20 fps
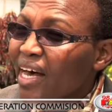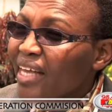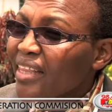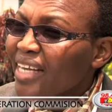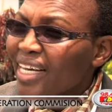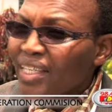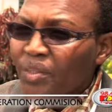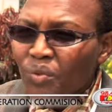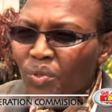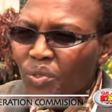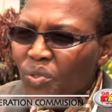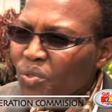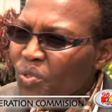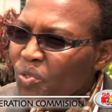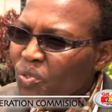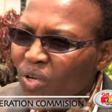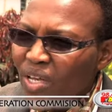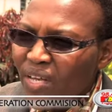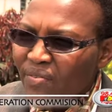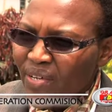That was
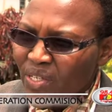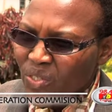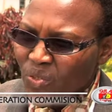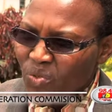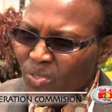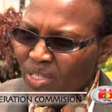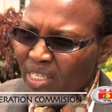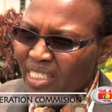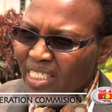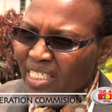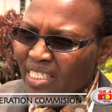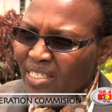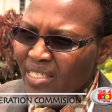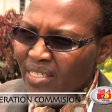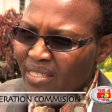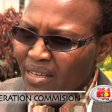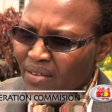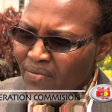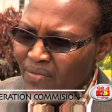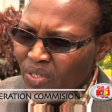also given to the Teacher
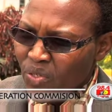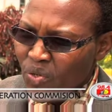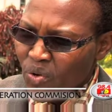Service